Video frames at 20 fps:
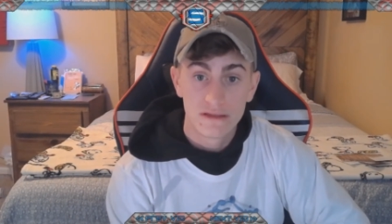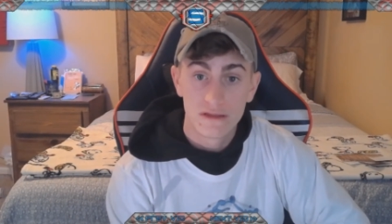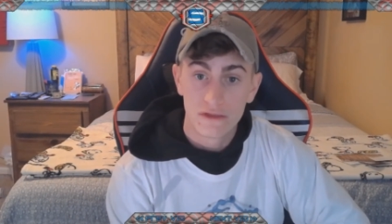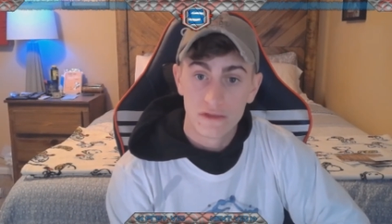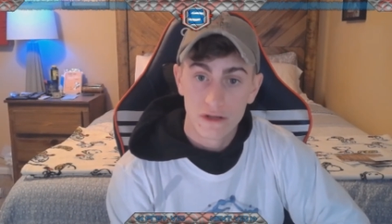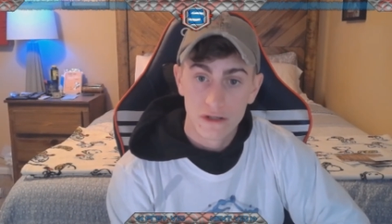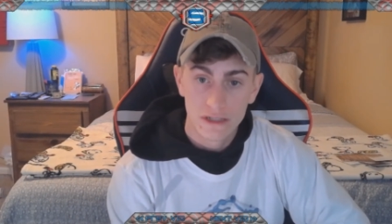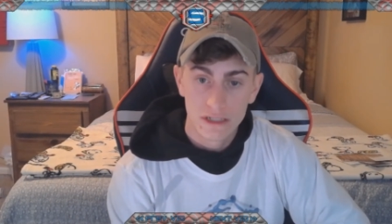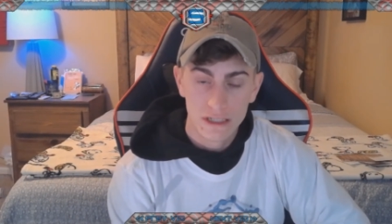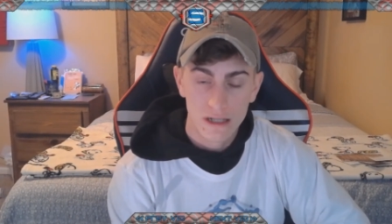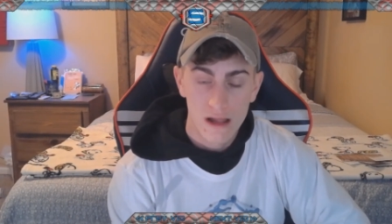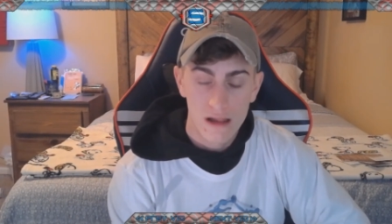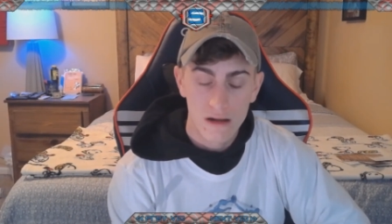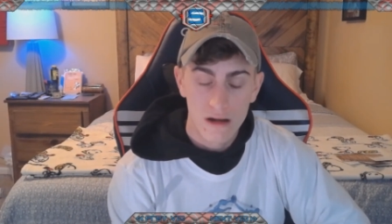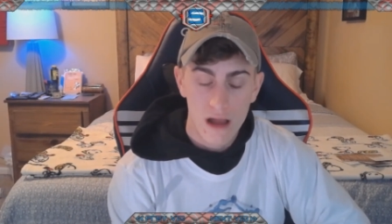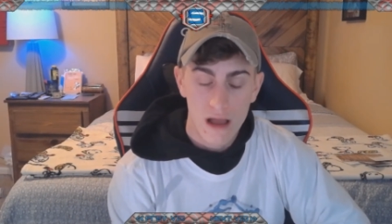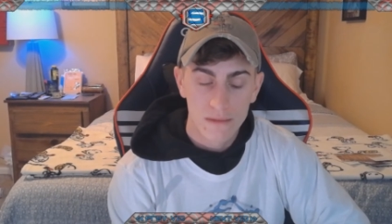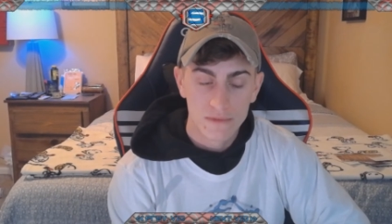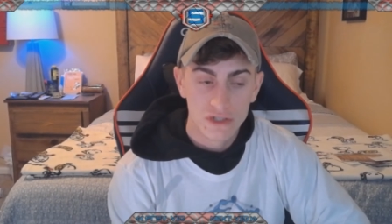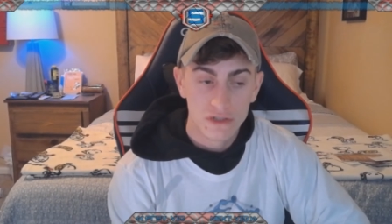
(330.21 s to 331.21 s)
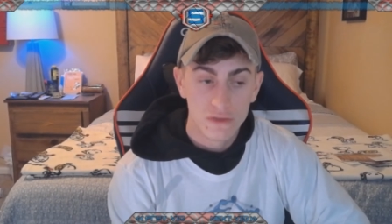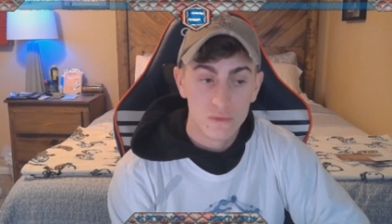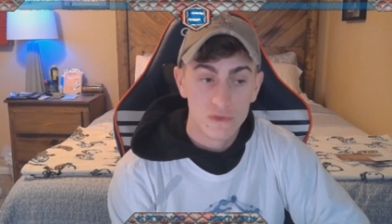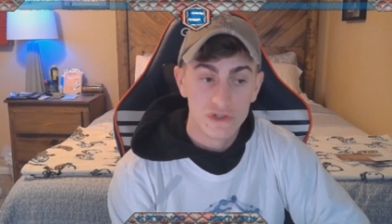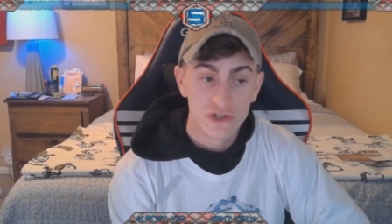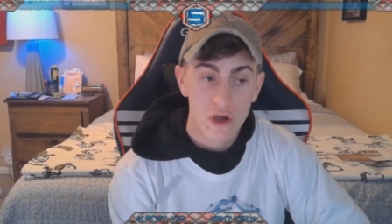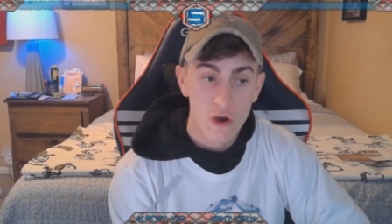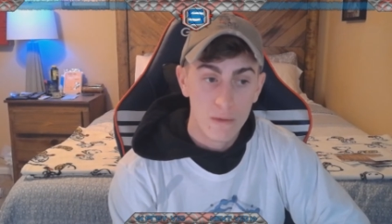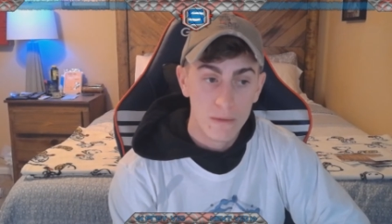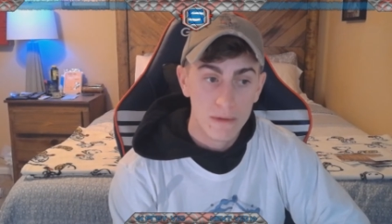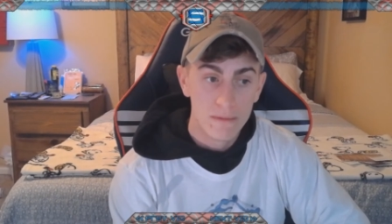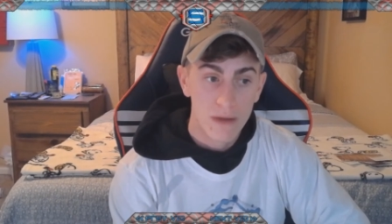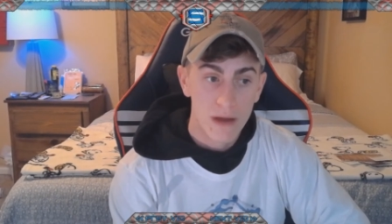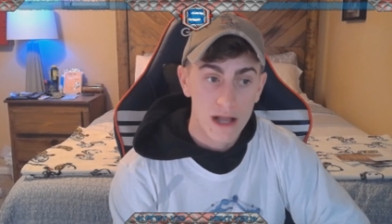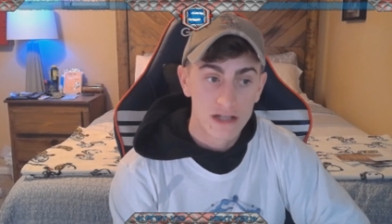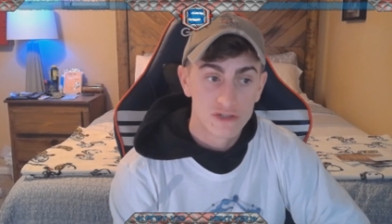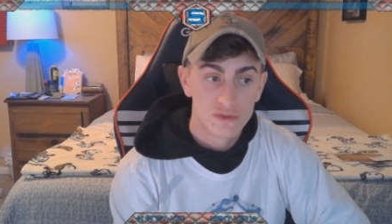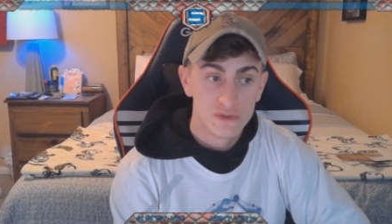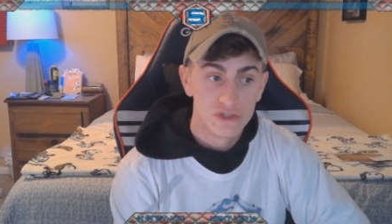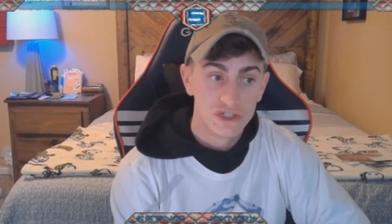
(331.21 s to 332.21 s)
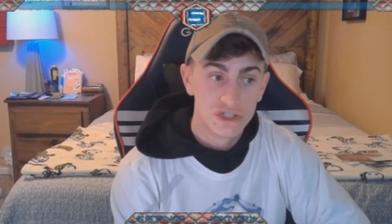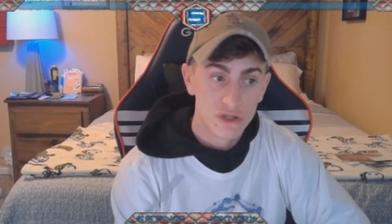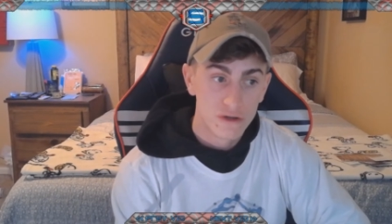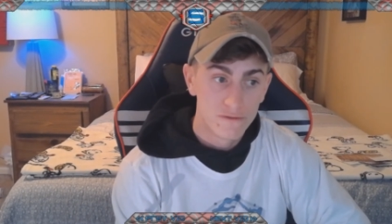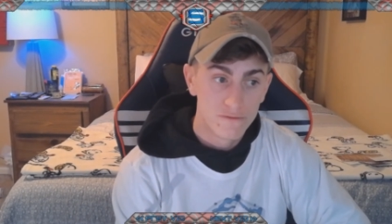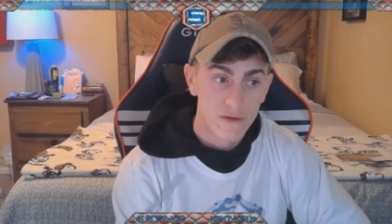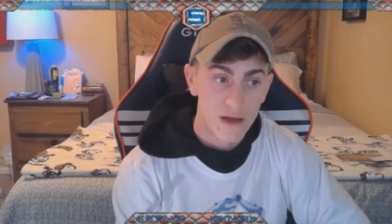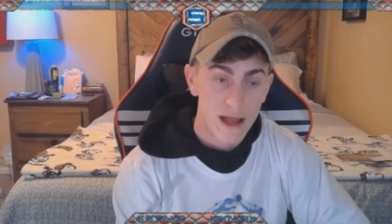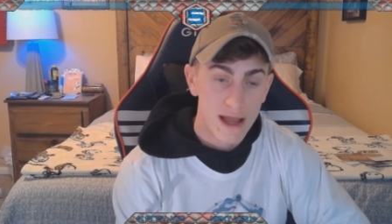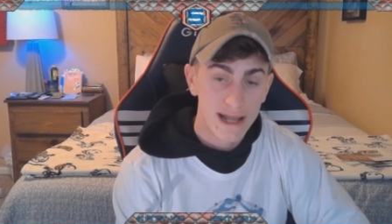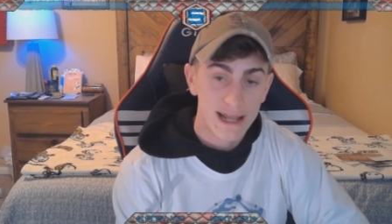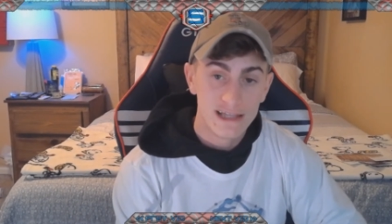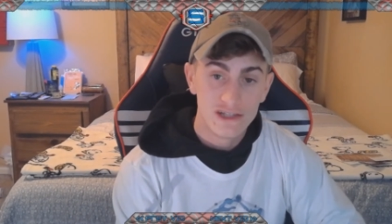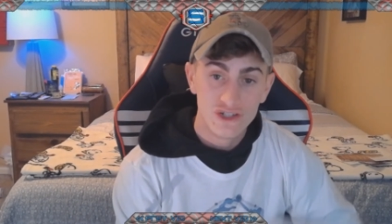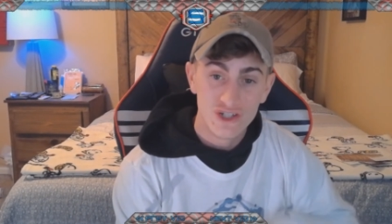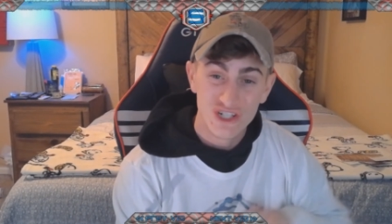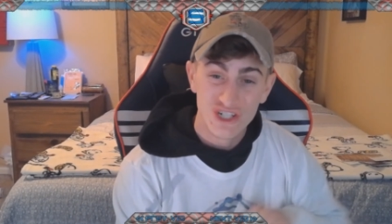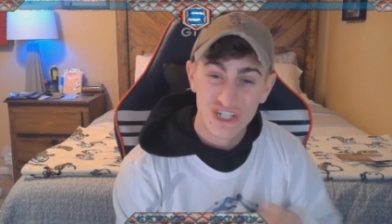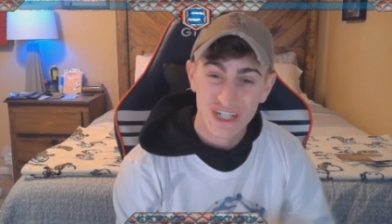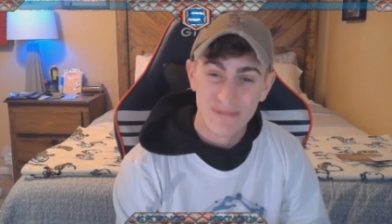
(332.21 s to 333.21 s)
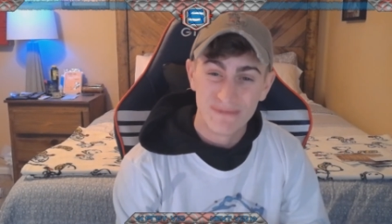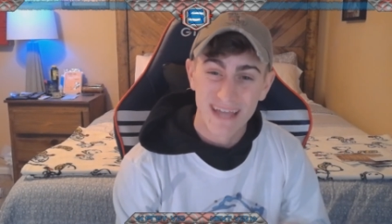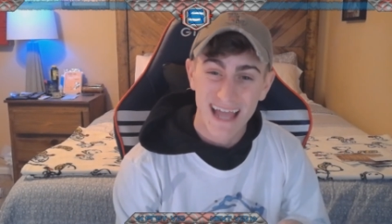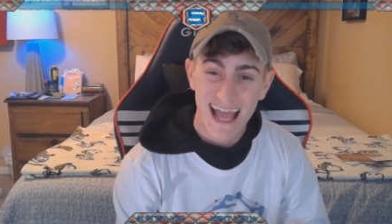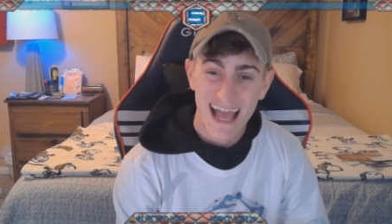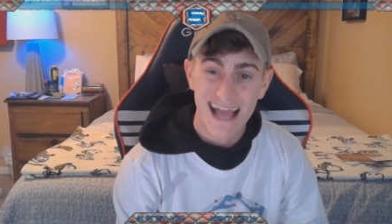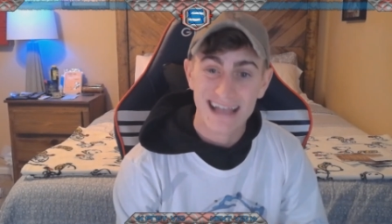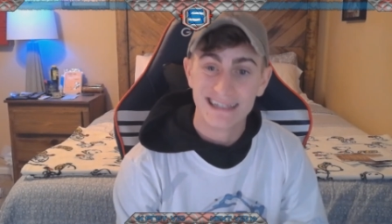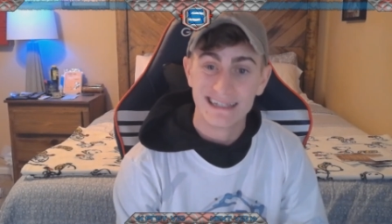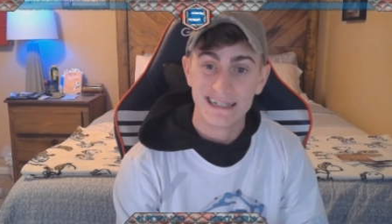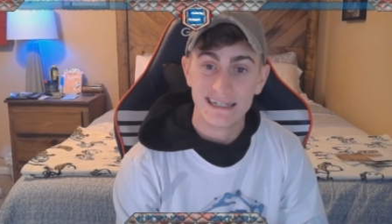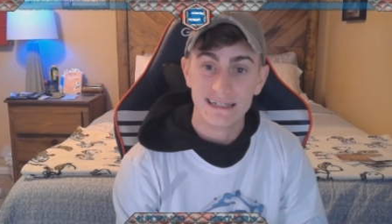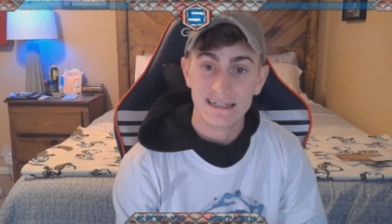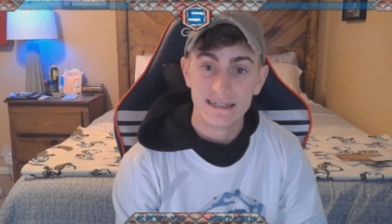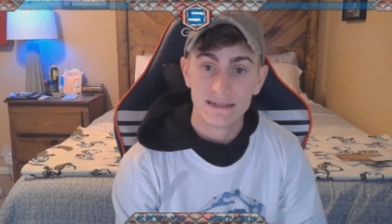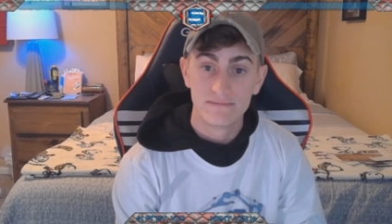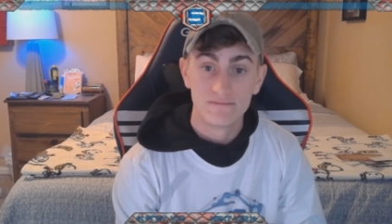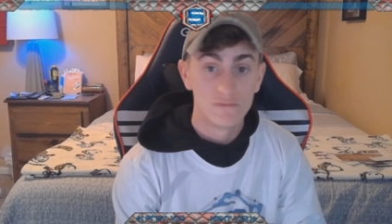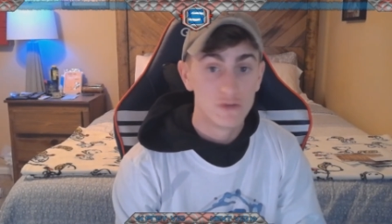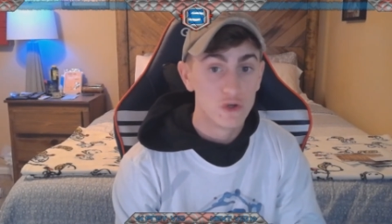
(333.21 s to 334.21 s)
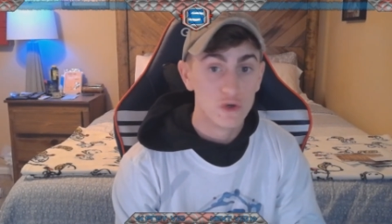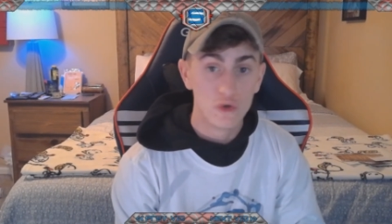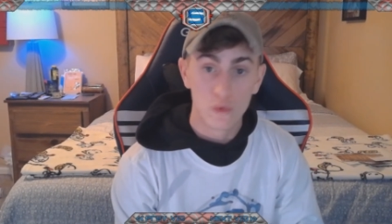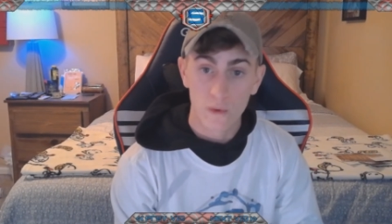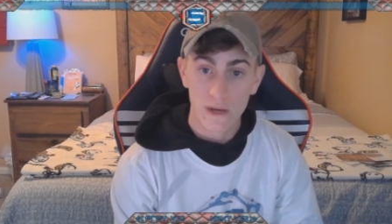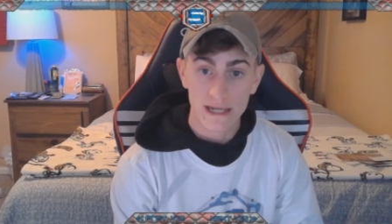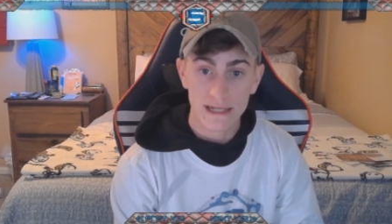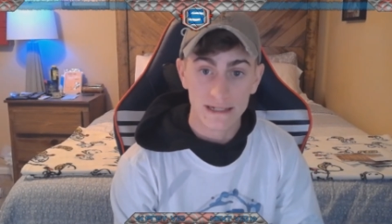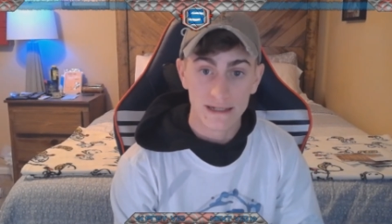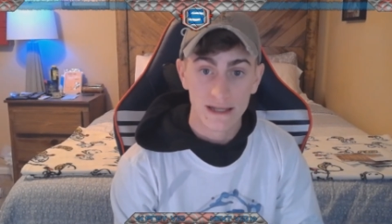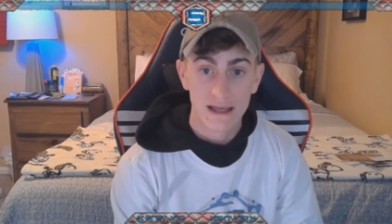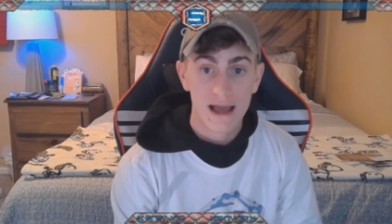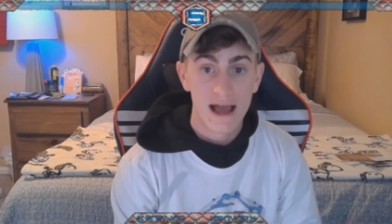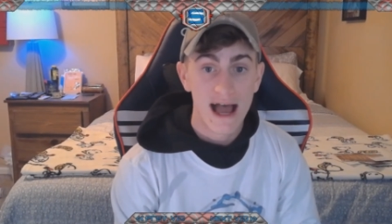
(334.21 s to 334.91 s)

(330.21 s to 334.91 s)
The $13 option was open box recertified and just shipped as is. Great.